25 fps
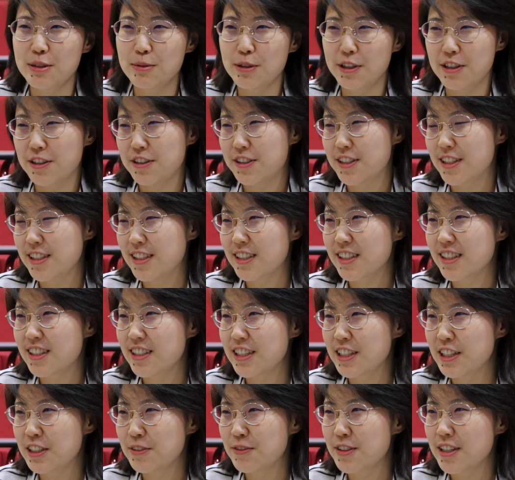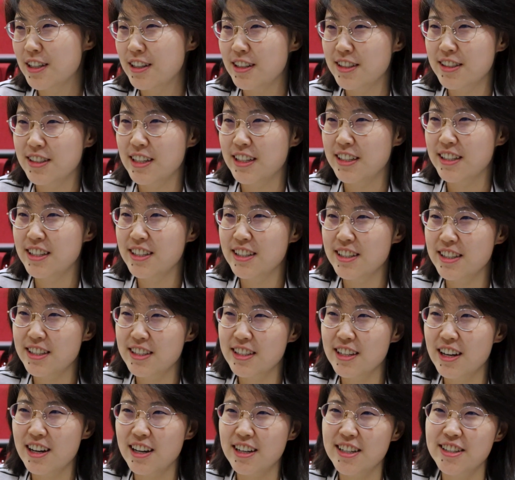because it gives us an
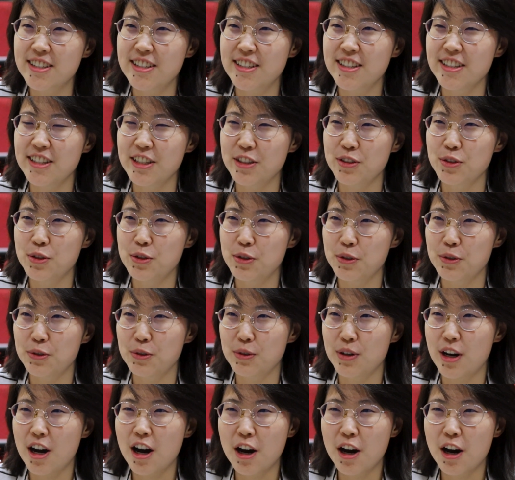insight into